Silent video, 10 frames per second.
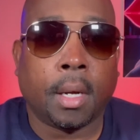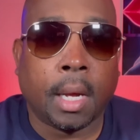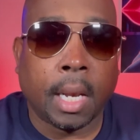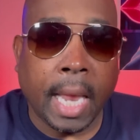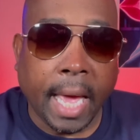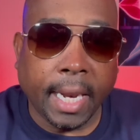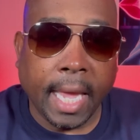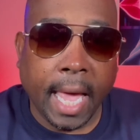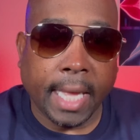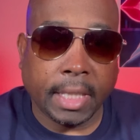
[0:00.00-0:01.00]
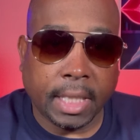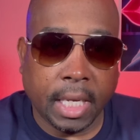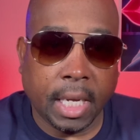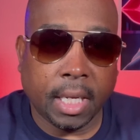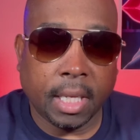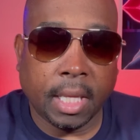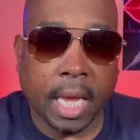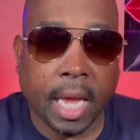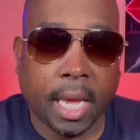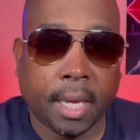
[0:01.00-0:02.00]
A lot of guys think
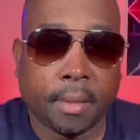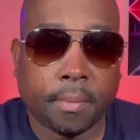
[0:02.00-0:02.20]
that